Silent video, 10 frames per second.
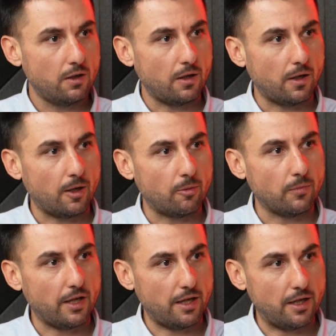
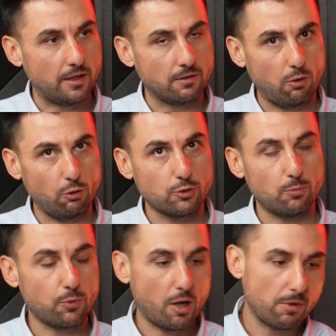and also
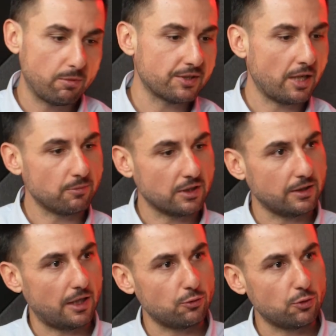probably something
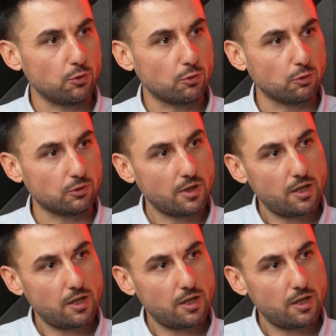that you could